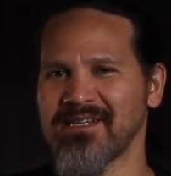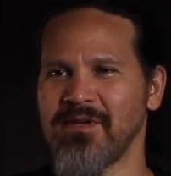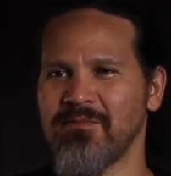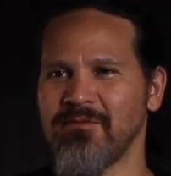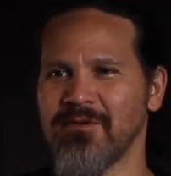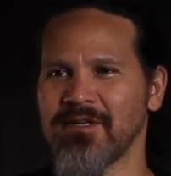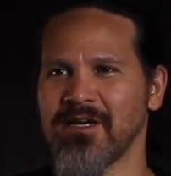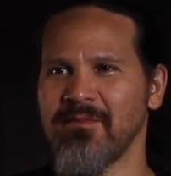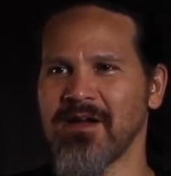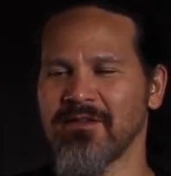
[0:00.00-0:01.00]
People would
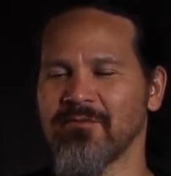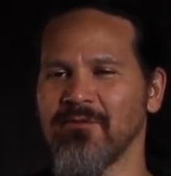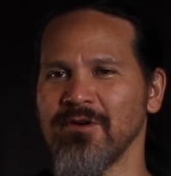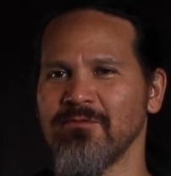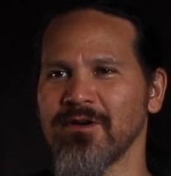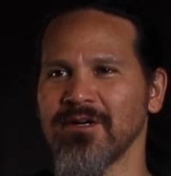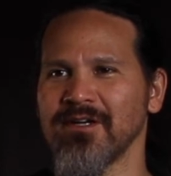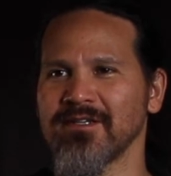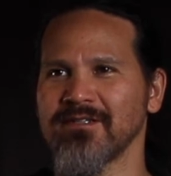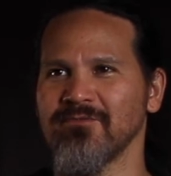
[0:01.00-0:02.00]
come out of the
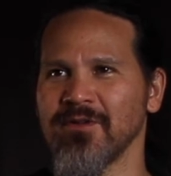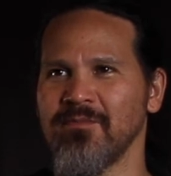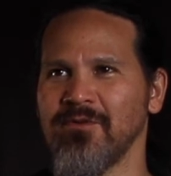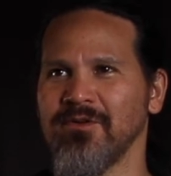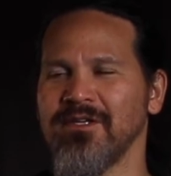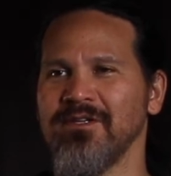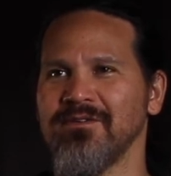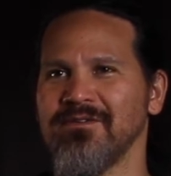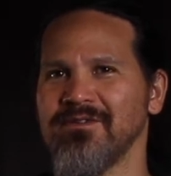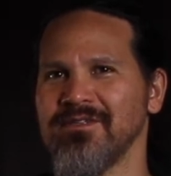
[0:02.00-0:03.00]
woodworks with pool
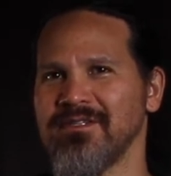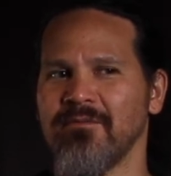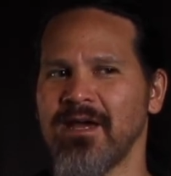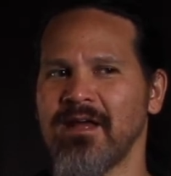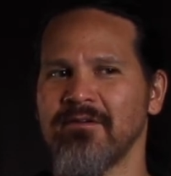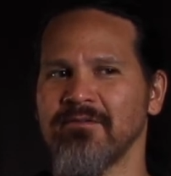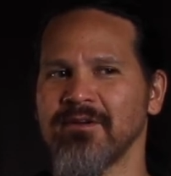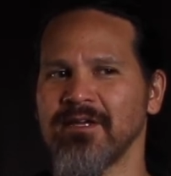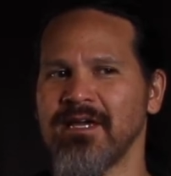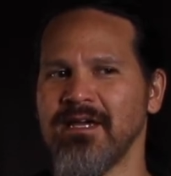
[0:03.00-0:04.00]
cues. We had a
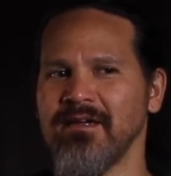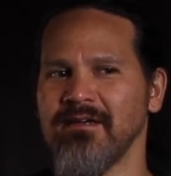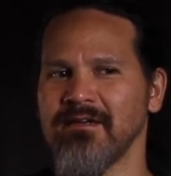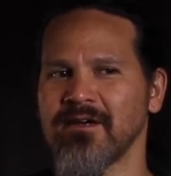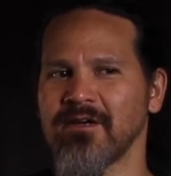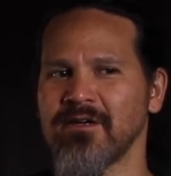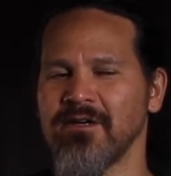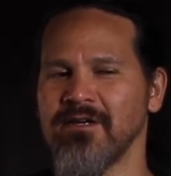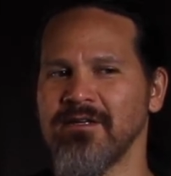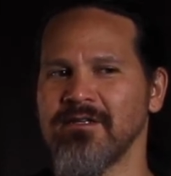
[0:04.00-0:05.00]
really
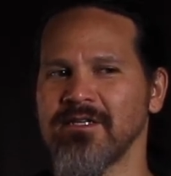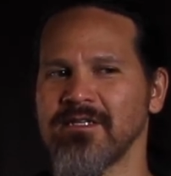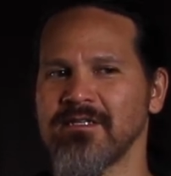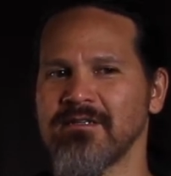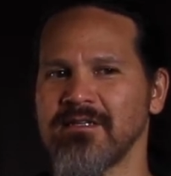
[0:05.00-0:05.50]
good, just